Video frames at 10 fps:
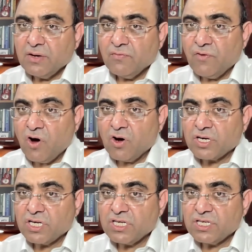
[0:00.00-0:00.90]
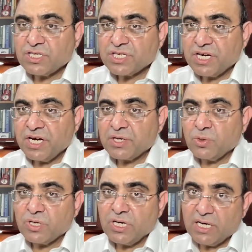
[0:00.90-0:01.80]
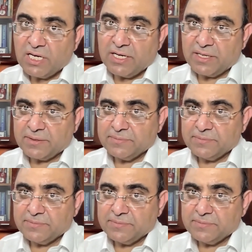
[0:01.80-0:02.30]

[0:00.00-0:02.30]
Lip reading: want statehood earlier.